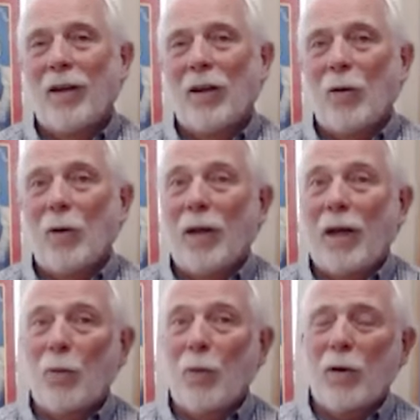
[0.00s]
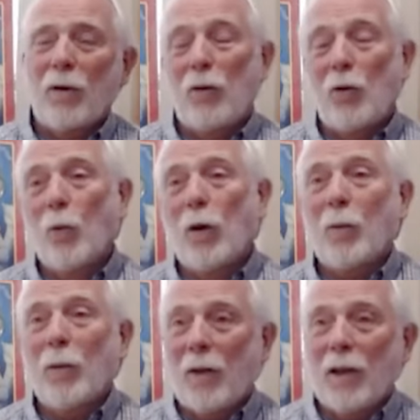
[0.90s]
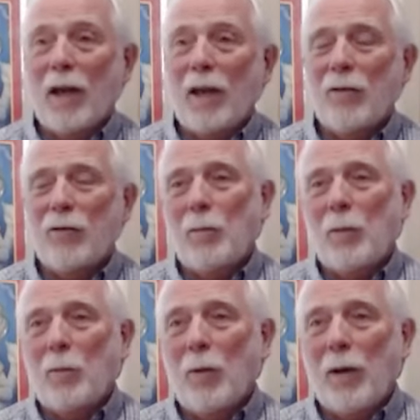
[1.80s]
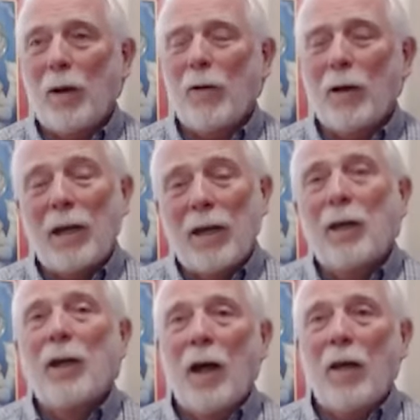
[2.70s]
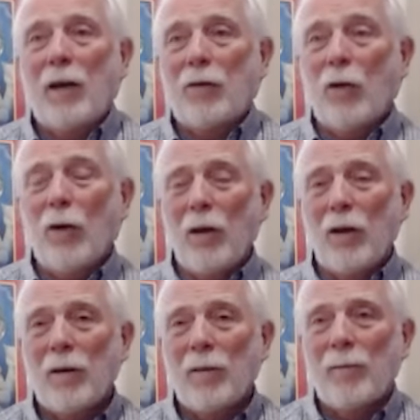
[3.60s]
You're a light worker. You work with the light. Some people bear the light, and that's good.